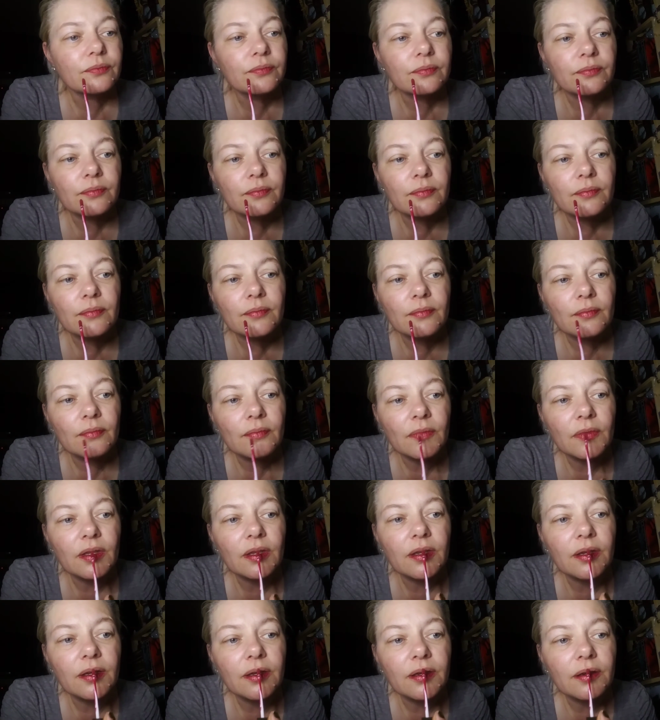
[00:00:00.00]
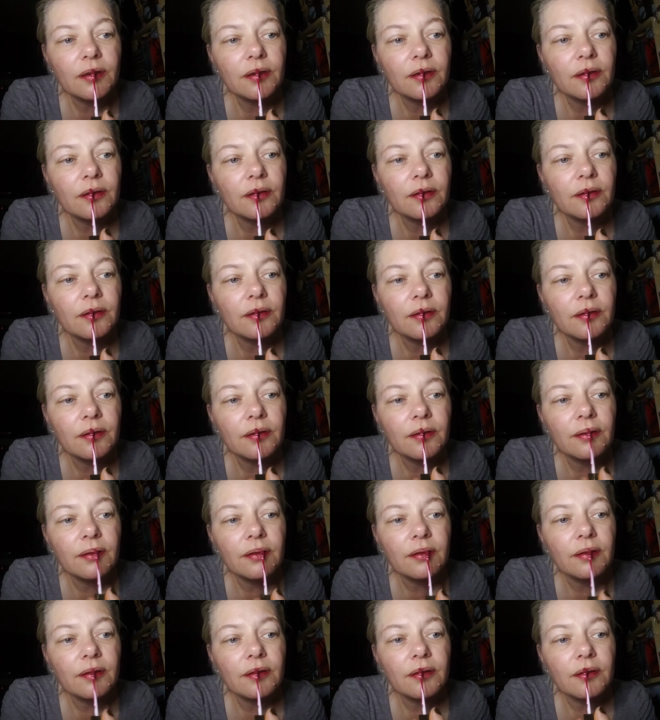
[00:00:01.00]

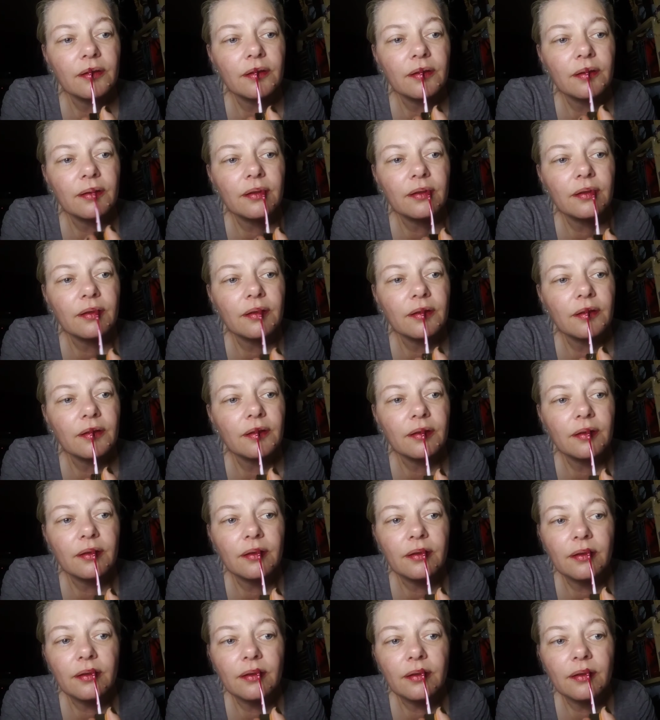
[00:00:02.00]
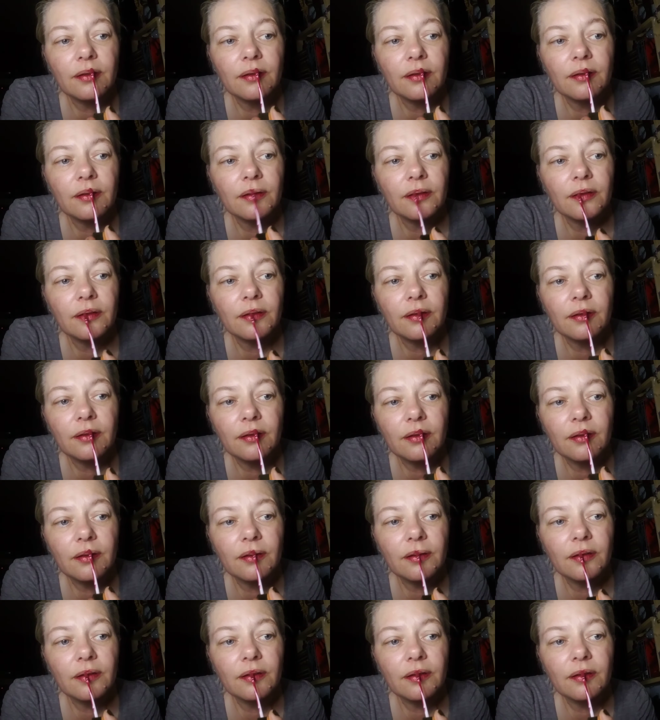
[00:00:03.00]

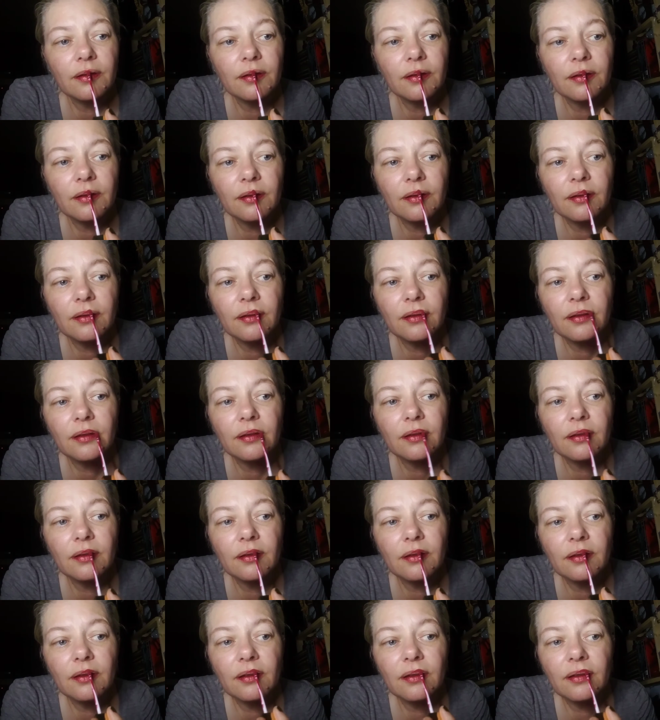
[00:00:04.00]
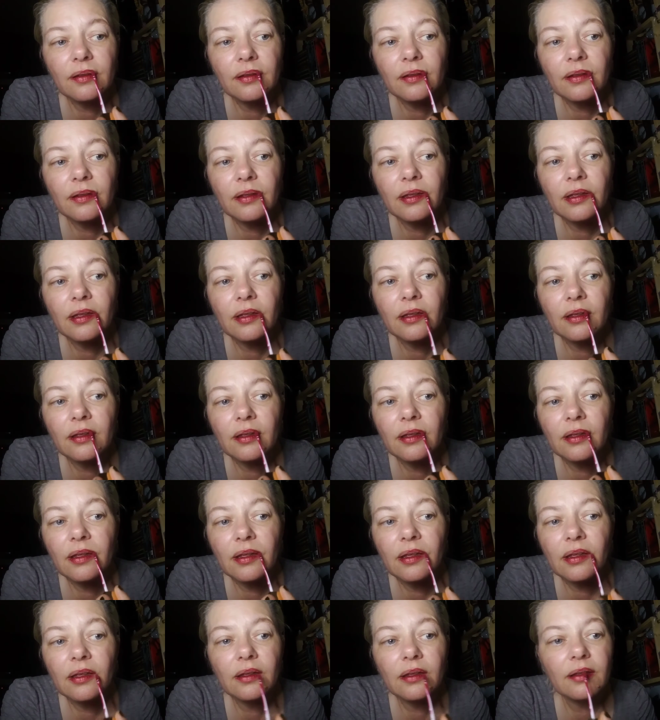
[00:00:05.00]

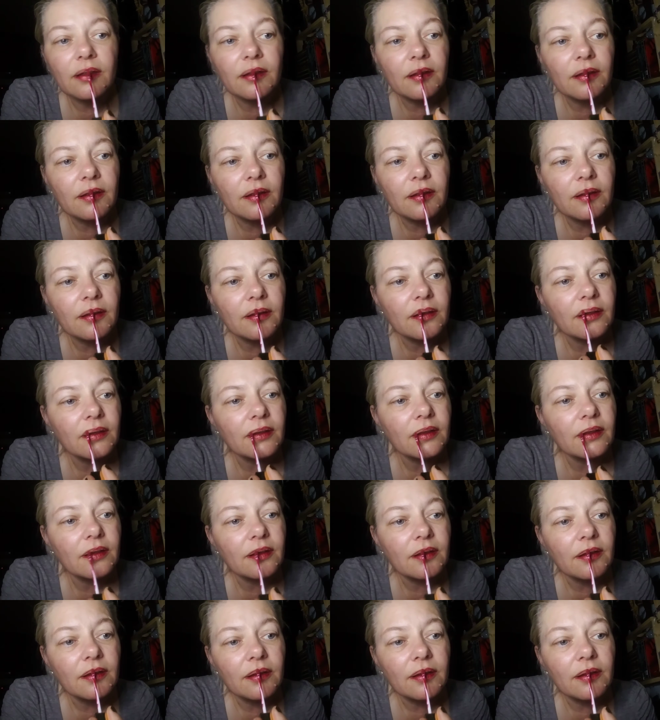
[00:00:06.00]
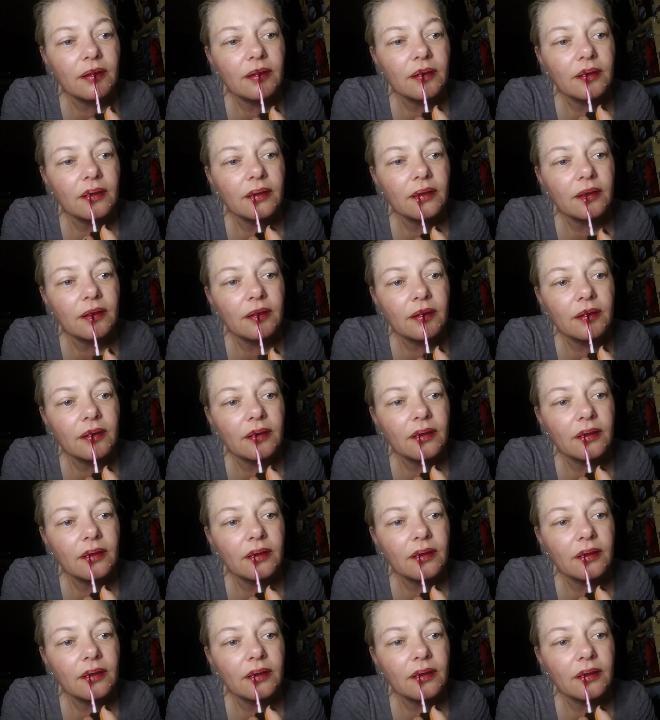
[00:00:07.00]
(no one is talking)